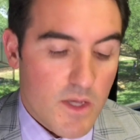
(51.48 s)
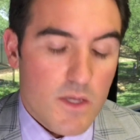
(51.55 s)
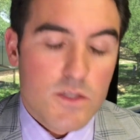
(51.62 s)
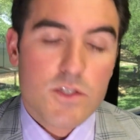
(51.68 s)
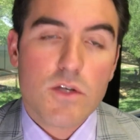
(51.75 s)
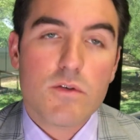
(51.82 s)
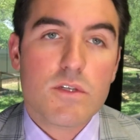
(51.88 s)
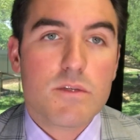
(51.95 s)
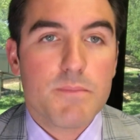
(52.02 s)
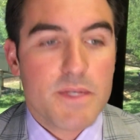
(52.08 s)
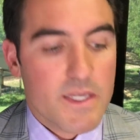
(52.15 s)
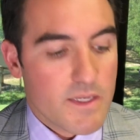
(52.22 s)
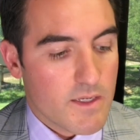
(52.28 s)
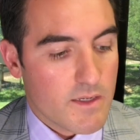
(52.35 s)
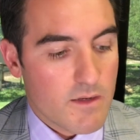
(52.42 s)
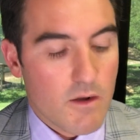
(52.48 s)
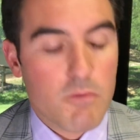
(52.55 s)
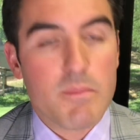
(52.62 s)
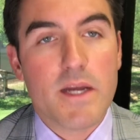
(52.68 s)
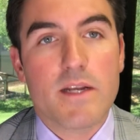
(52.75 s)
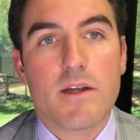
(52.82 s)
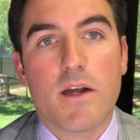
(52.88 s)
So to begin,
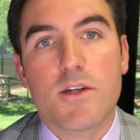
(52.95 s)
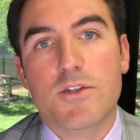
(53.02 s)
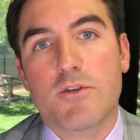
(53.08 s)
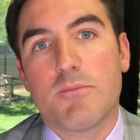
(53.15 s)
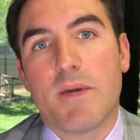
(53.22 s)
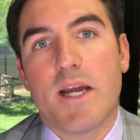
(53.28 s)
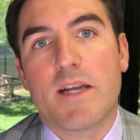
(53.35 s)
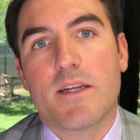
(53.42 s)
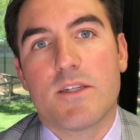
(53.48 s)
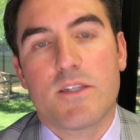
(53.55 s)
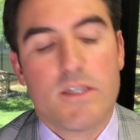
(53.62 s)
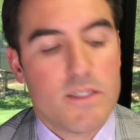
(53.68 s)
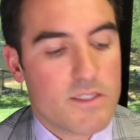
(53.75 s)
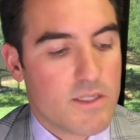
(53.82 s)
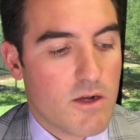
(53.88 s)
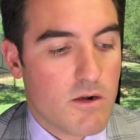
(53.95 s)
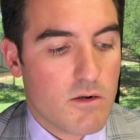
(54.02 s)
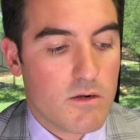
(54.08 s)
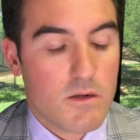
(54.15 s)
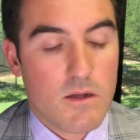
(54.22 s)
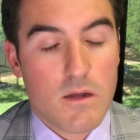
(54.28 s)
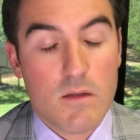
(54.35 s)
our mitochondrial package is
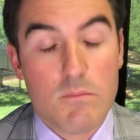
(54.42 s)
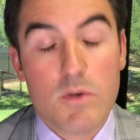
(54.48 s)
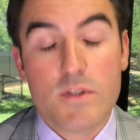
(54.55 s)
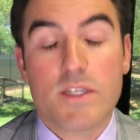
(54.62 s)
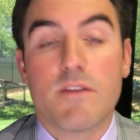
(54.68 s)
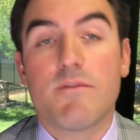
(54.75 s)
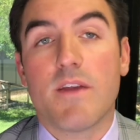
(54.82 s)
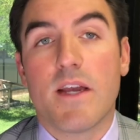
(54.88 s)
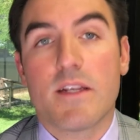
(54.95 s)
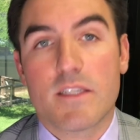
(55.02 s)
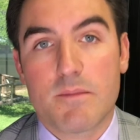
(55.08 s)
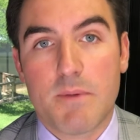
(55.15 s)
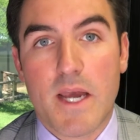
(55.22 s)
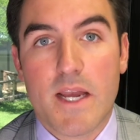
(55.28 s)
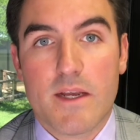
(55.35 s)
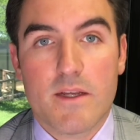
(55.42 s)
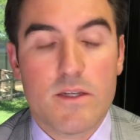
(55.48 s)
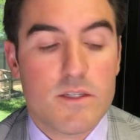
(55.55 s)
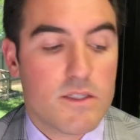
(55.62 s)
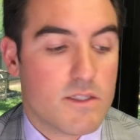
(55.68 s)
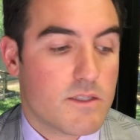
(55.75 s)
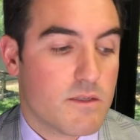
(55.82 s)
our most advanced
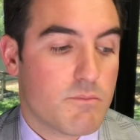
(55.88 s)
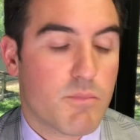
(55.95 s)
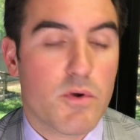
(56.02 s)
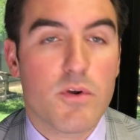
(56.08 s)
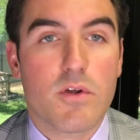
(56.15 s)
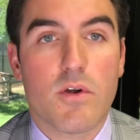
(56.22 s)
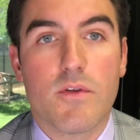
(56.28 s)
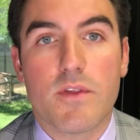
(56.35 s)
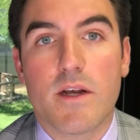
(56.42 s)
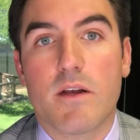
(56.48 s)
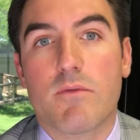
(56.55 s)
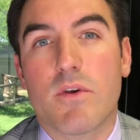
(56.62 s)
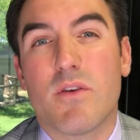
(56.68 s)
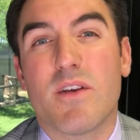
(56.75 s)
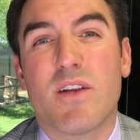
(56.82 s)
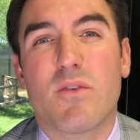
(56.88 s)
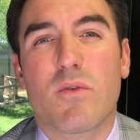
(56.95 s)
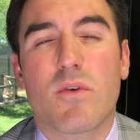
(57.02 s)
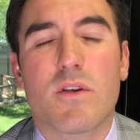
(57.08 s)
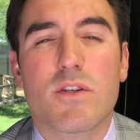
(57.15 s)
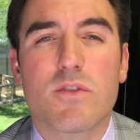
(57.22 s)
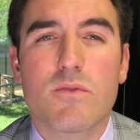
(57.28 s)
package. It's a protocol that I wrote in
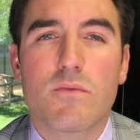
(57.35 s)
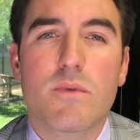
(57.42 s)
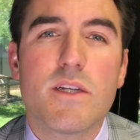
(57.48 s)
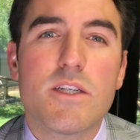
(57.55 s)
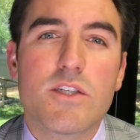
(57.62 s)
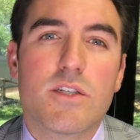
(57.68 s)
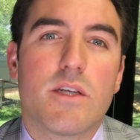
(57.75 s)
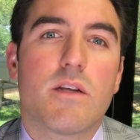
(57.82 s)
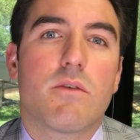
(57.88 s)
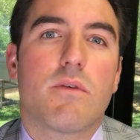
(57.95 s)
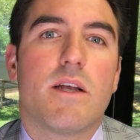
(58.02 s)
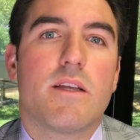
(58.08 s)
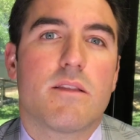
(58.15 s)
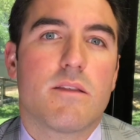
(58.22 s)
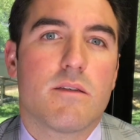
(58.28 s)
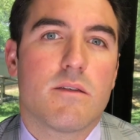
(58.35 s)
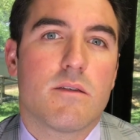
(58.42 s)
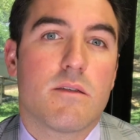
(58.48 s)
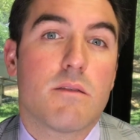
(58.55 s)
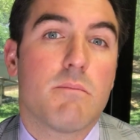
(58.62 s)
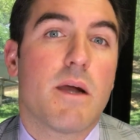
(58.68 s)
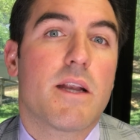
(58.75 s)
order to regenerate
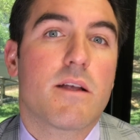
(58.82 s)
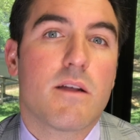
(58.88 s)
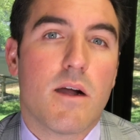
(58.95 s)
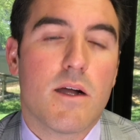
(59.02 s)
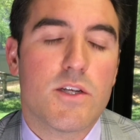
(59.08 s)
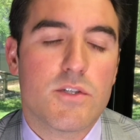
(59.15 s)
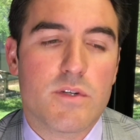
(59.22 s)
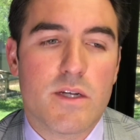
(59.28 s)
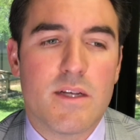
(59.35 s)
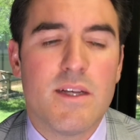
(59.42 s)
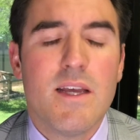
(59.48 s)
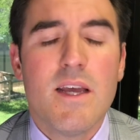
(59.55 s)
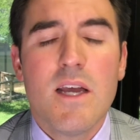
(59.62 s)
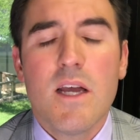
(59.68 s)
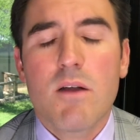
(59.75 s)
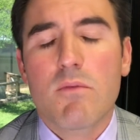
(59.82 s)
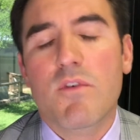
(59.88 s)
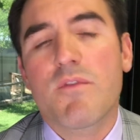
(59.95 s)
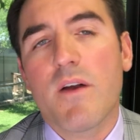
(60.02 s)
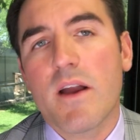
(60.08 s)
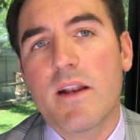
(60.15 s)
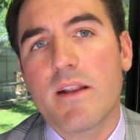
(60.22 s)
the mitochondria.
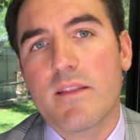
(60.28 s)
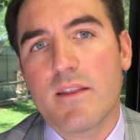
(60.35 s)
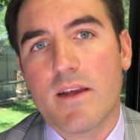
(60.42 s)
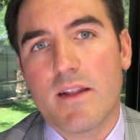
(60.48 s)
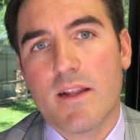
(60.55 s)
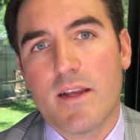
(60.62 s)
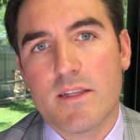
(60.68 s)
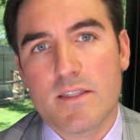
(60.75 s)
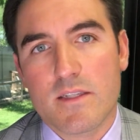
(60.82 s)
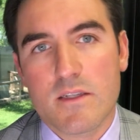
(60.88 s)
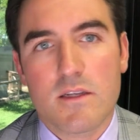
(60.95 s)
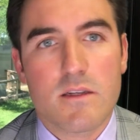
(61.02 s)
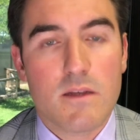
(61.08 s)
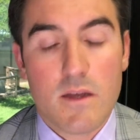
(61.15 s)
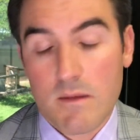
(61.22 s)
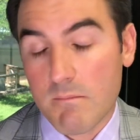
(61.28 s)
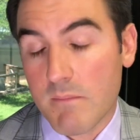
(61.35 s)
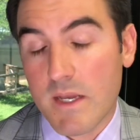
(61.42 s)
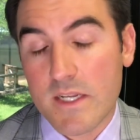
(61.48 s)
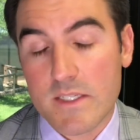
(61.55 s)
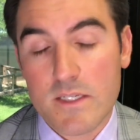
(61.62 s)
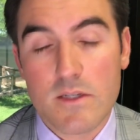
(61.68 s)
We're finding that as
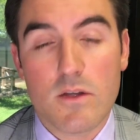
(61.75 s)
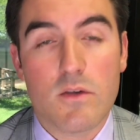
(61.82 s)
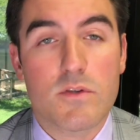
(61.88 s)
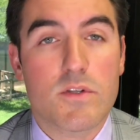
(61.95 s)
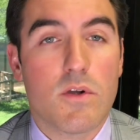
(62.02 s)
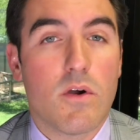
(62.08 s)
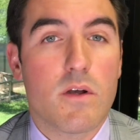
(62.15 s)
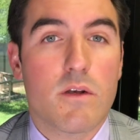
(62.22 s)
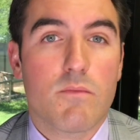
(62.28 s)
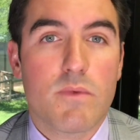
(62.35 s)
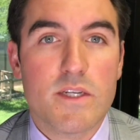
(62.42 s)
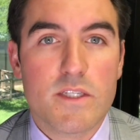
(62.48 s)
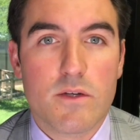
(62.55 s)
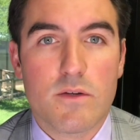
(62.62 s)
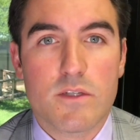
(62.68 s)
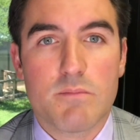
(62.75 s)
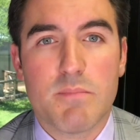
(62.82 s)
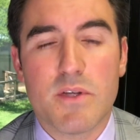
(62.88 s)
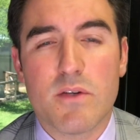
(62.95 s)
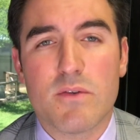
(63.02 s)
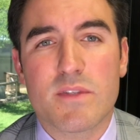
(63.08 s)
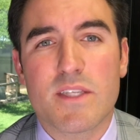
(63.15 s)
medicine goes on and research
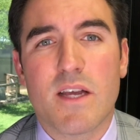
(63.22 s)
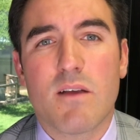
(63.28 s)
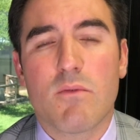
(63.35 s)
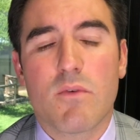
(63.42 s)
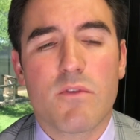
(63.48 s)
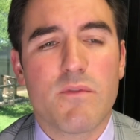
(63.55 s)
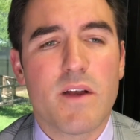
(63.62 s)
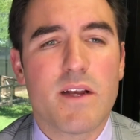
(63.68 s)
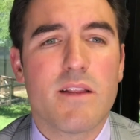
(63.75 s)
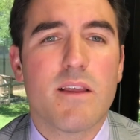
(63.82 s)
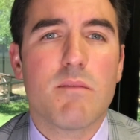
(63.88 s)
builds, that we're finding